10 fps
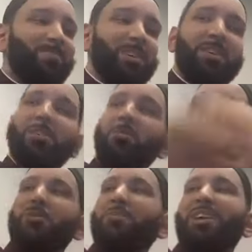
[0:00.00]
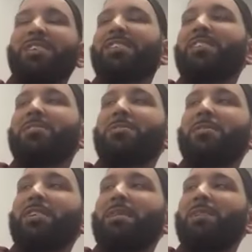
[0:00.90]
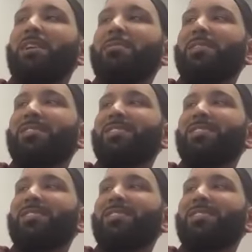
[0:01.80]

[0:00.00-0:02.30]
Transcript: There are no ulama that say there's no adhab al qabr